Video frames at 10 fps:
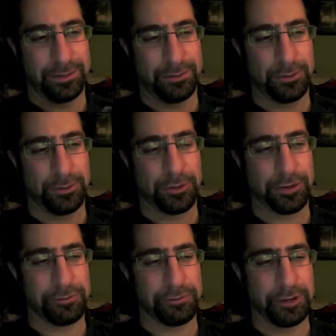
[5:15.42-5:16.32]
degree of
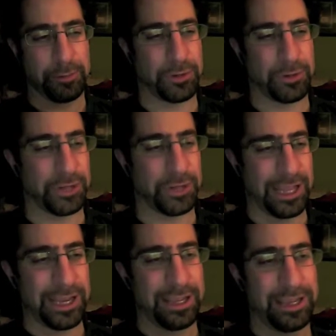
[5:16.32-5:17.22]
freedom per leg
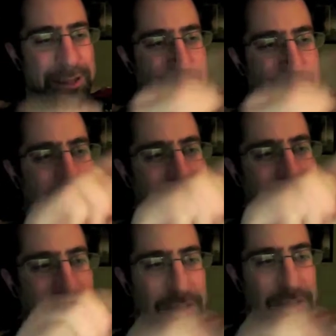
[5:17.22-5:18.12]
hand
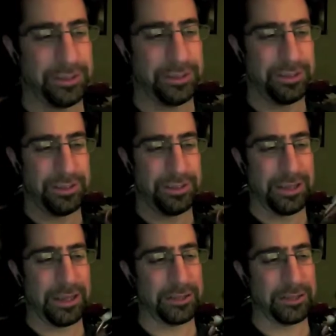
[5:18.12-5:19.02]
tilt, and
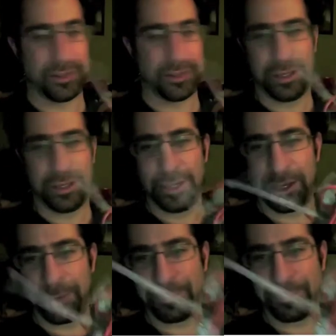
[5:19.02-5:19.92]
it's got the